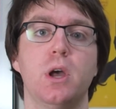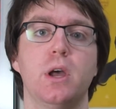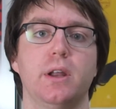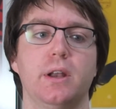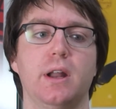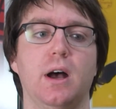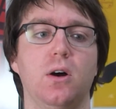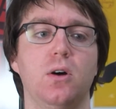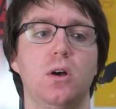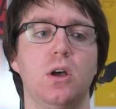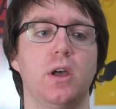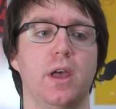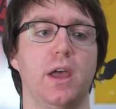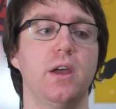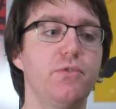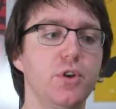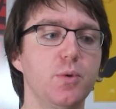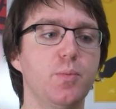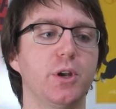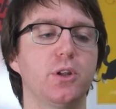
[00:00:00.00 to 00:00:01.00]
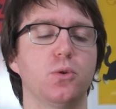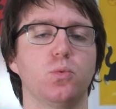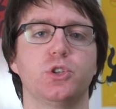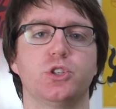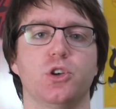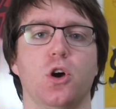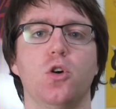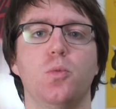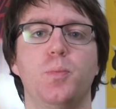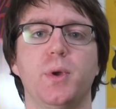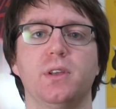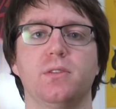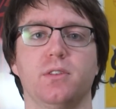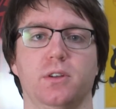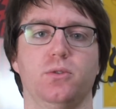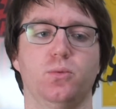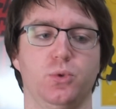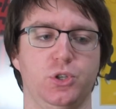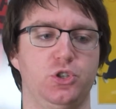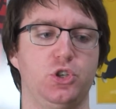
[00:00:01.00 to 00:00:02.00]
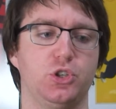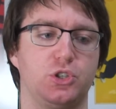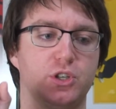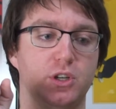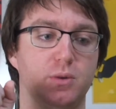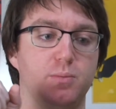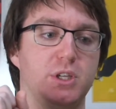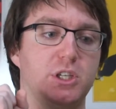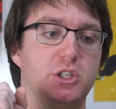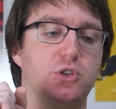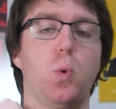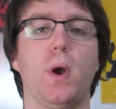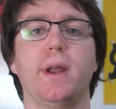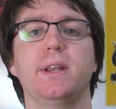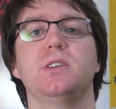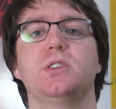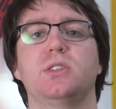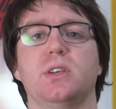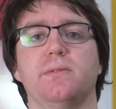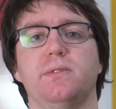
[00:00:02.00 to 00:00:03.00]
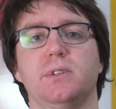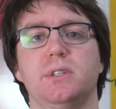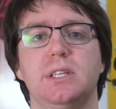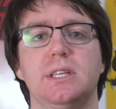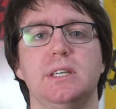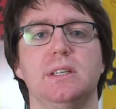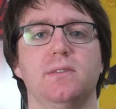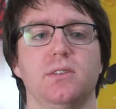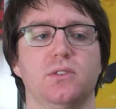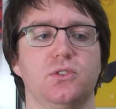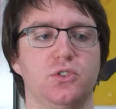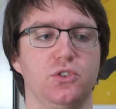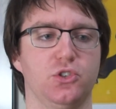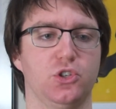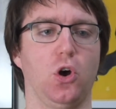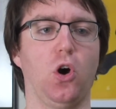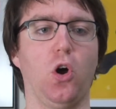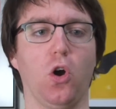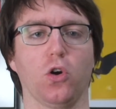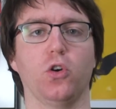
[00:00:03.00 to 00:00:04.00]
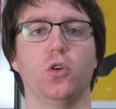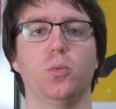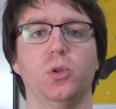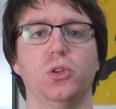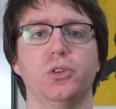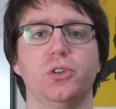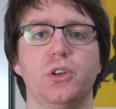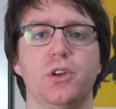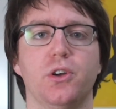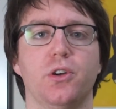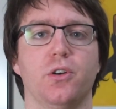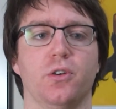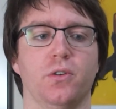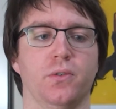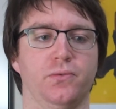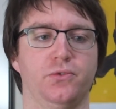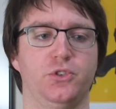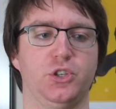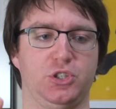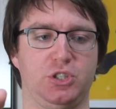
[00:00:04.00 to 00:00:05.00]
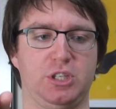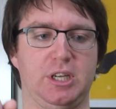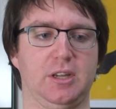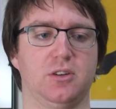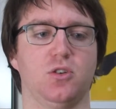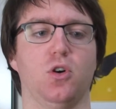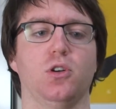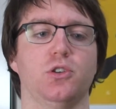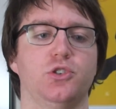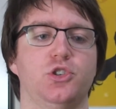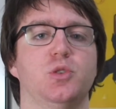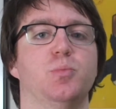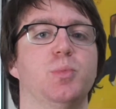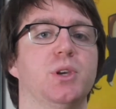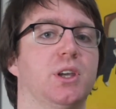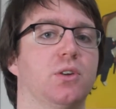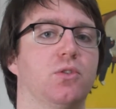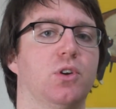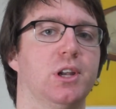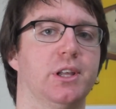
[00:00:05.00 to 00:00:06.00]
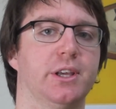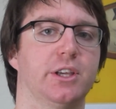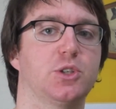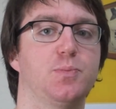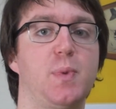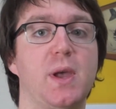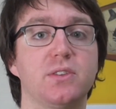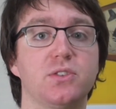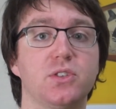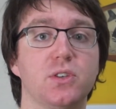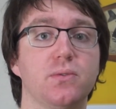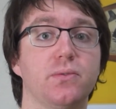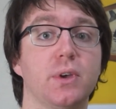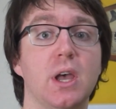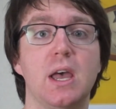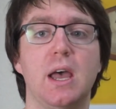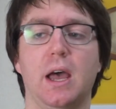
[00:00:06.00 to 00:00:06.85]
Now, everybody was hoping that it was just going to be 2017 that's this horrible year of just technology being really expensive,